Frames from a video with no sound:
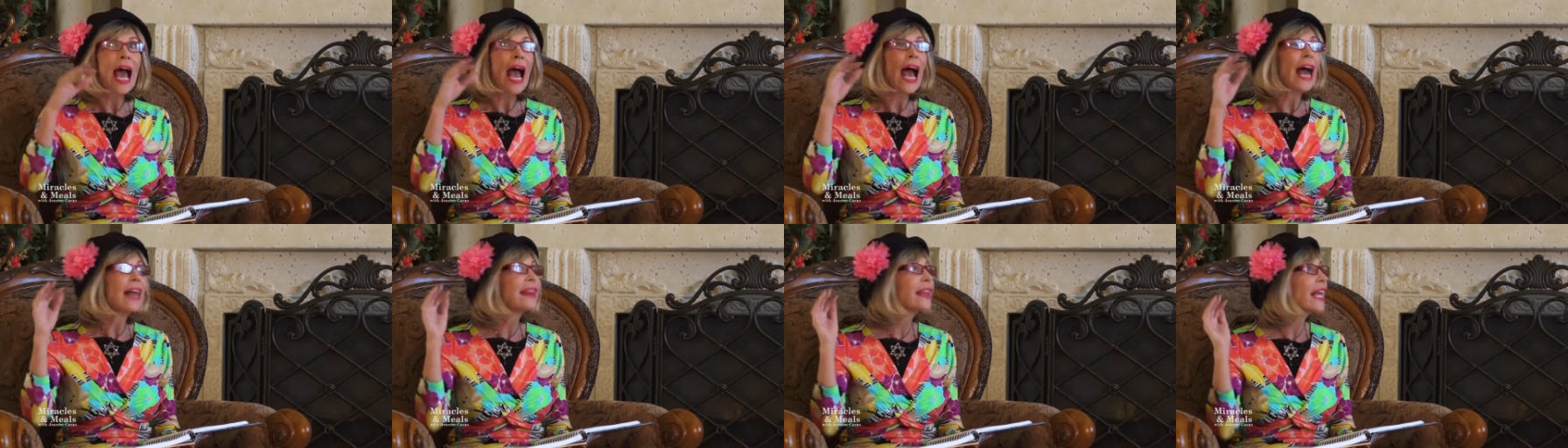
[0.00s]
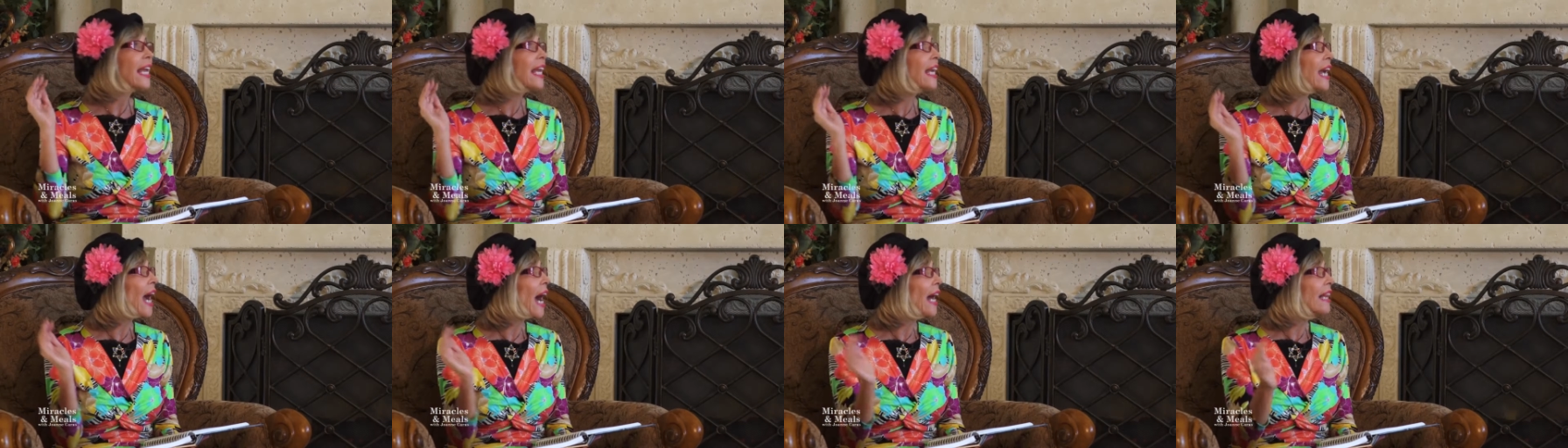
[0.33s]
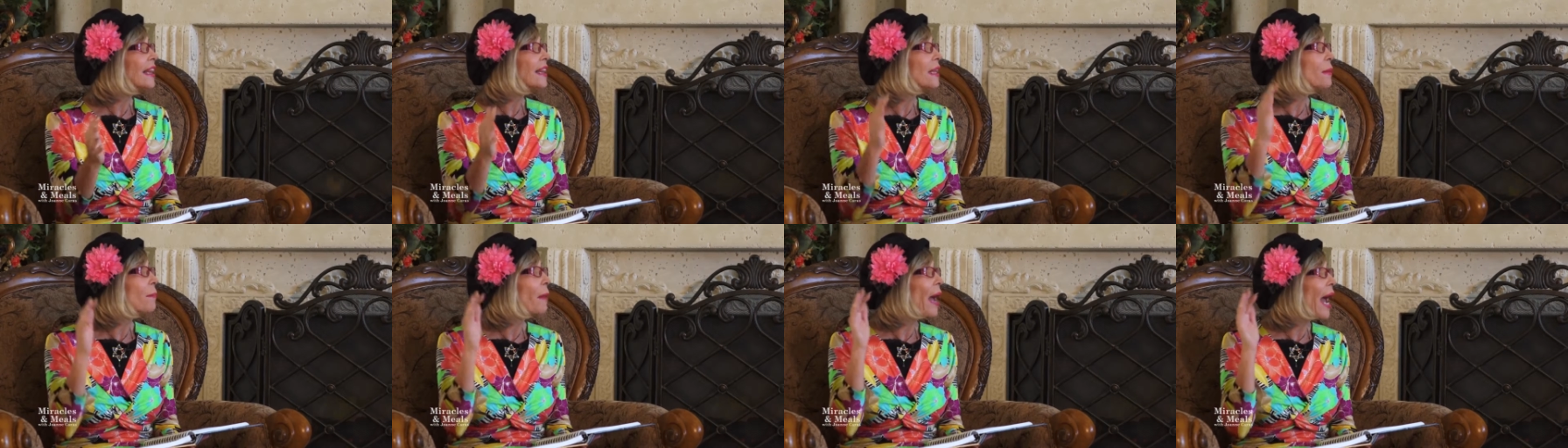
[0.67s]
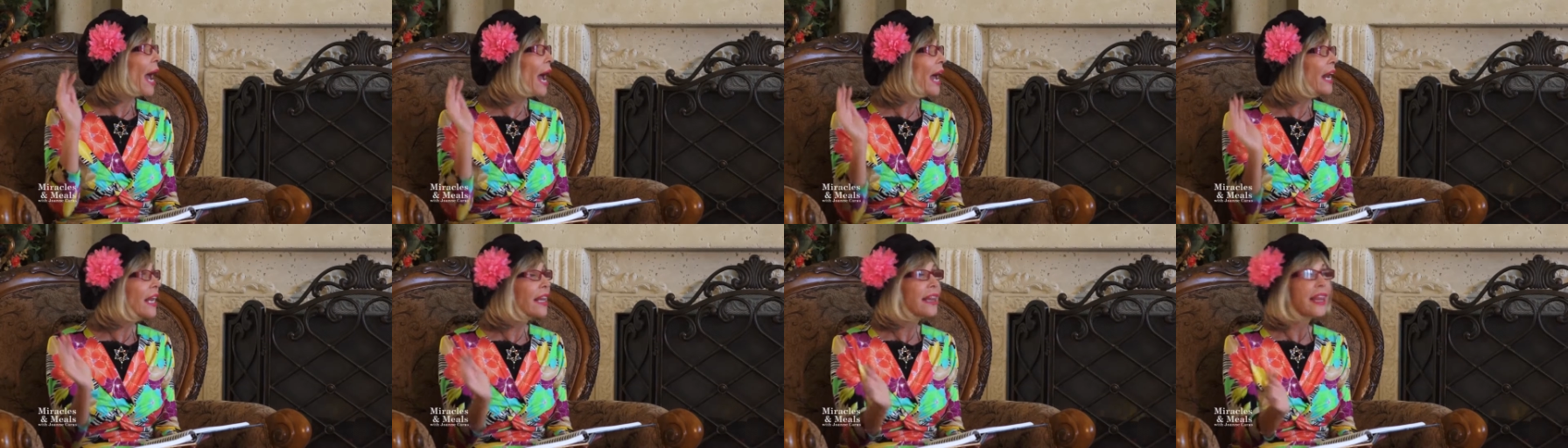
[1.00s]
and they got them
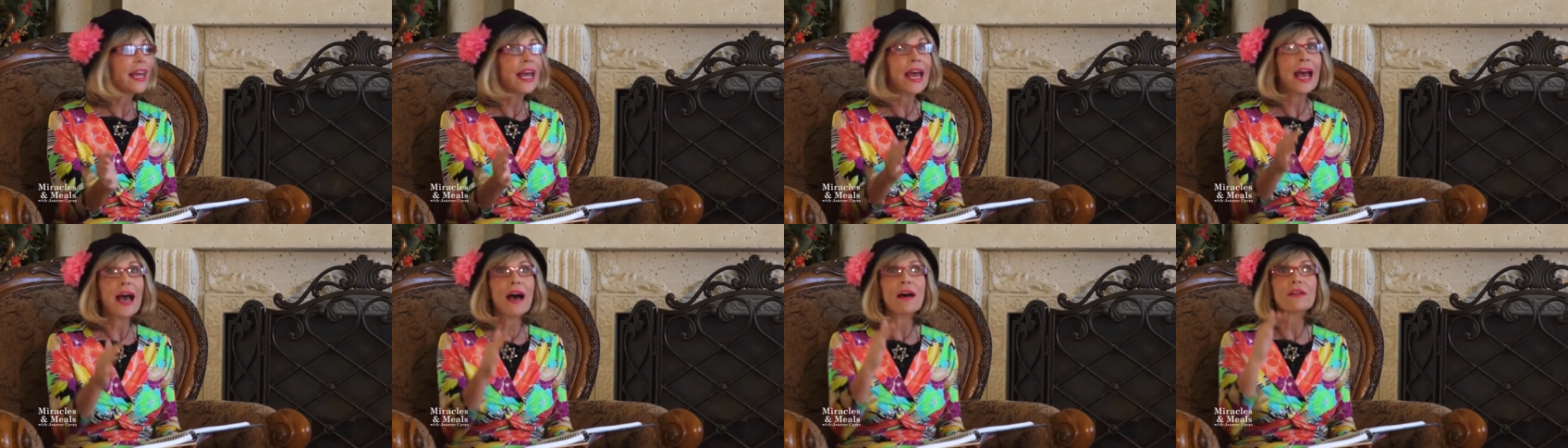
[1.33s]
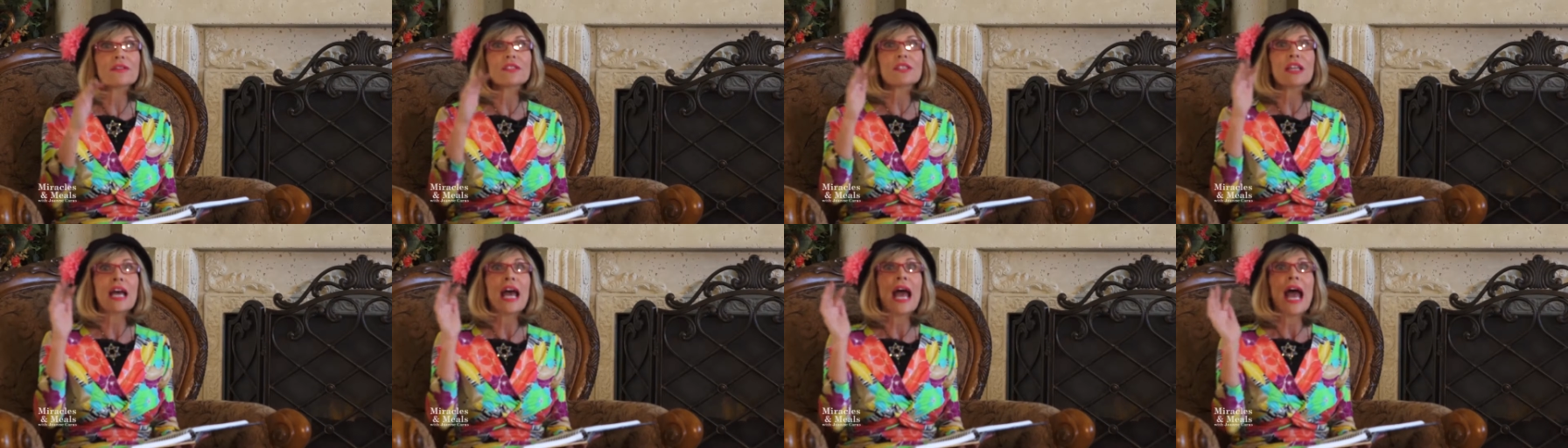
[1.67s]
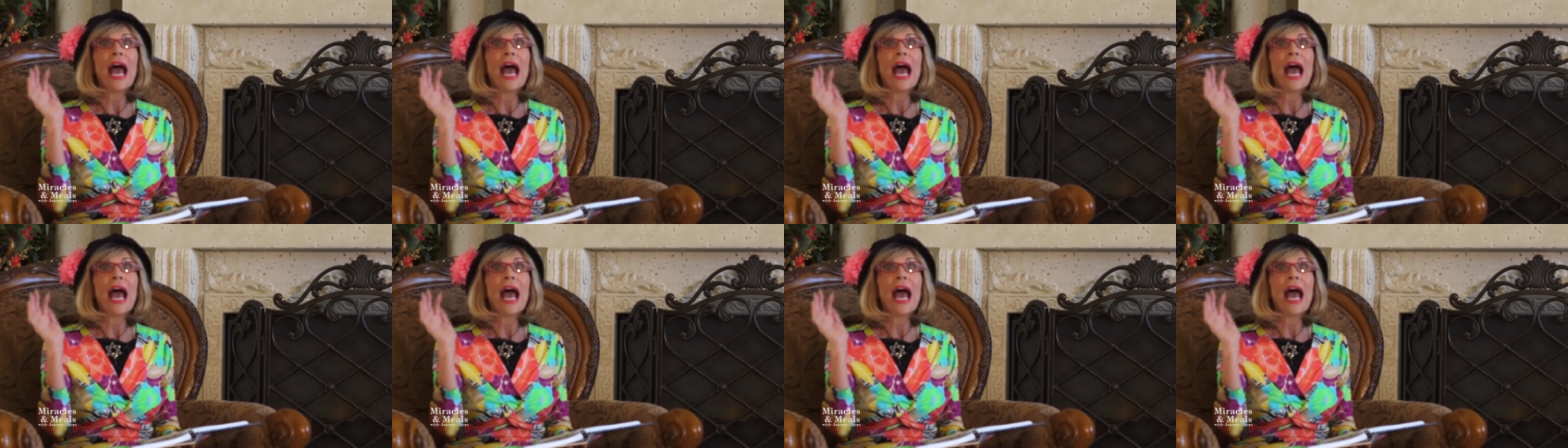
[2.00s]
out of the house